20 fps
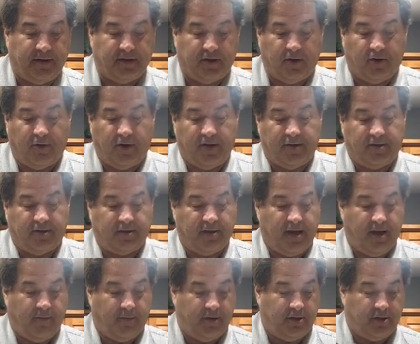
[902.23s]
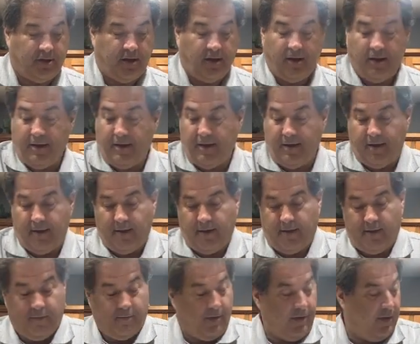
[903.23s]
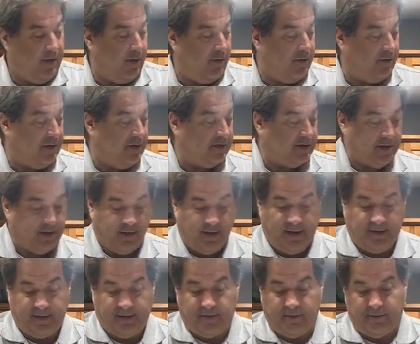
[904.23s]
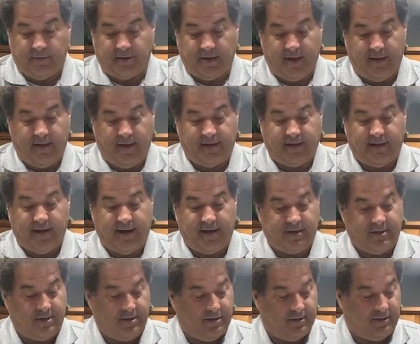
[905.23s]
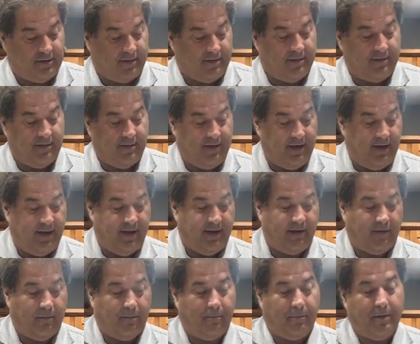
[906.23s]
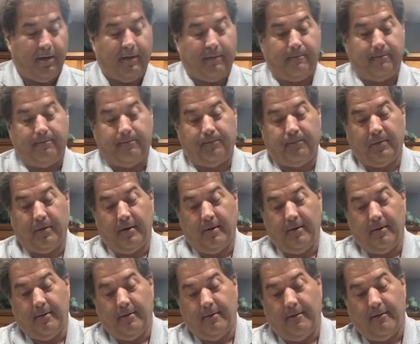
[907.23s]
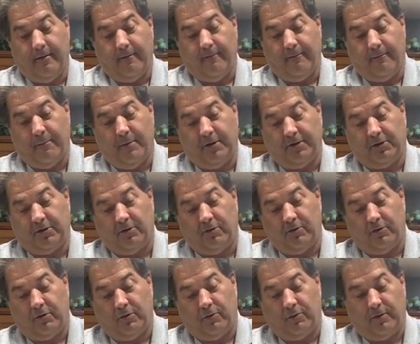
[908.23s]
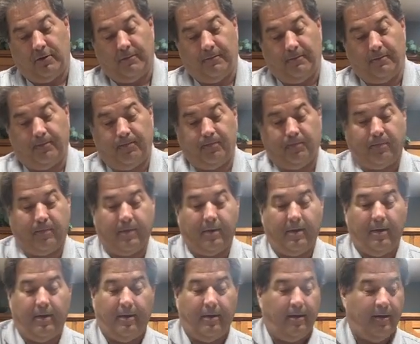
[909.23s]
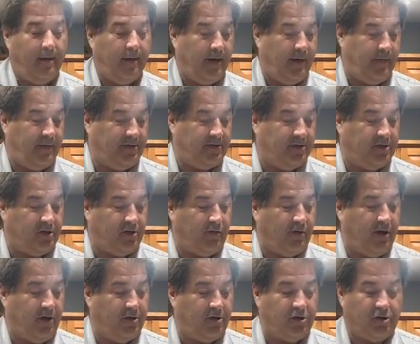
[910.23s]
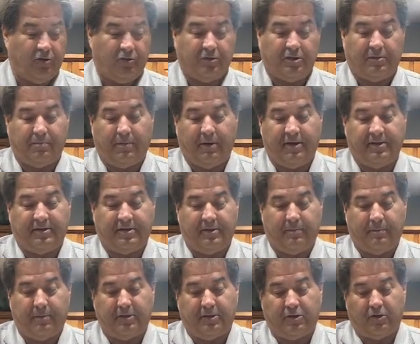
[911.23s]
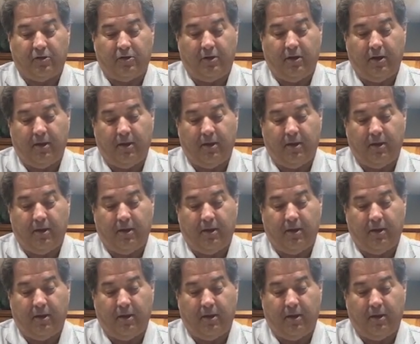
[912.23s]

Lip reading: great sandwich. And then one of the other things I like to do is I like to add just a little bit of mustard to it. And this is Trader Joe's spicy mustard.